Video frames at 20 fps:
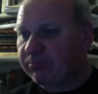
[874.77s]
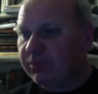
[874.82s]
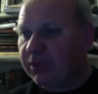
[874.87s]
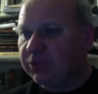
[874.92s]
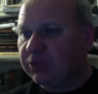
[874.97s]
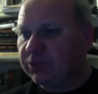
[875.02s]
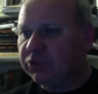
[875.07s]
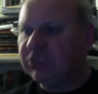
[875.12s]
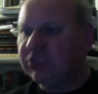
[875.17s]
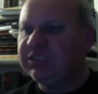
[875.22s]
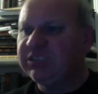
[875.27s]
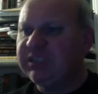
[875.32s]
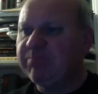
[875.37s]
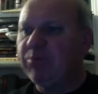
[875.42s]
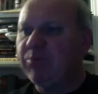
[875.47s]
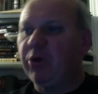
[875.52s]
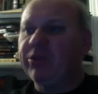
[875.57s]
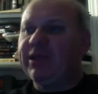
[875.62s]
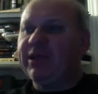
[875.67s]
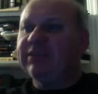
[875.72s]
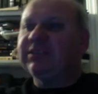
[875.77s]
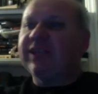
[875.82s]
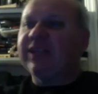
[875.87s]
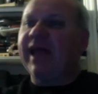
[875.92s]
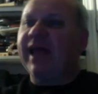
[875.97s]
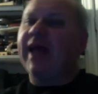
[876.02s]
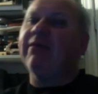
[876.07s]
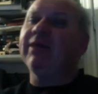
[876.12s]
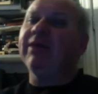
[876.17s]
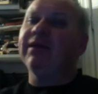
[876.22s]
So you can see both ends of
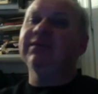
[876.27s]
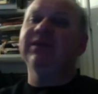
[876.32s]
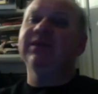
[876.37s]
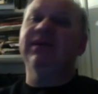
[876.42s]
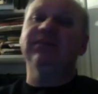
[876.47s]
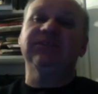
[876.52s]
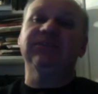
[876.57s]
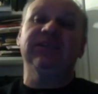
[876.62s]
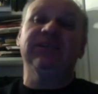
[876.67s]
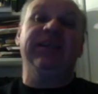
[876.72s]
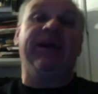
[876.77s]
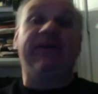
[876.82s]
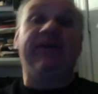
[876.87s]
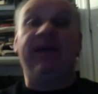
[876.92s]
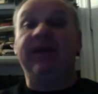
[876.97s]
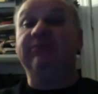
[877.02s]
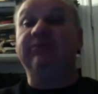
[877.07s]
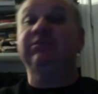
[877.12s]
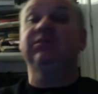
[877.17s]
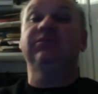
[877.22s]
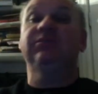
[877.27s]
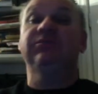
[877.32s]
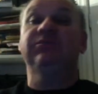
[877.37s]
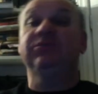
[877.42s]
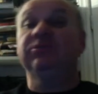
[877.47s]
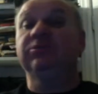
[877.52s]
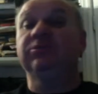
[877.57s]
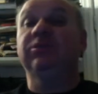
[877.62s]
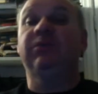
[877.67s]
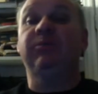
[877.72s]
that. Now I have to
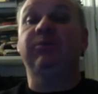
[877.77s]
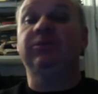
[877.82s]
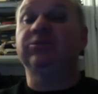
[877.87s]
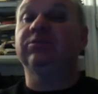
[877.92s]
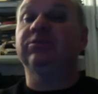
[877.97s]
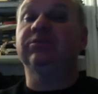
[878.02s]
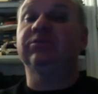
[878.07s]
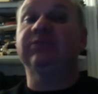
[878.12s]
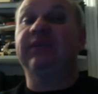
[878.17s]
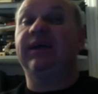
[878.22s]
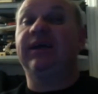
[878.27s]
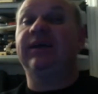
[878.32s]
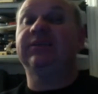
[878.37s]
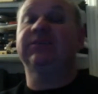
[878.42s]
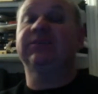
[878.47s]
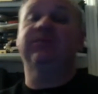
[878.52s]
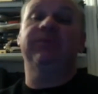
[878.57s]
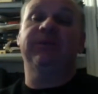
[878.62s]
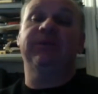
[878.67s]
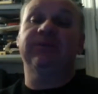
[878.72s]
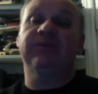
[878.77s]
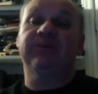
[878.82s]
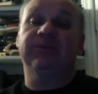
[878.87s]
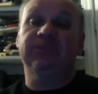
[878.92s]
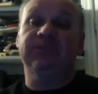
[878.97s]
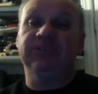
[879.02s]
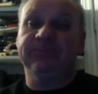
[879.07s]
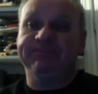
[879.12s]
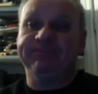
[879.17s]
interview John Paul Jones to ask him that question.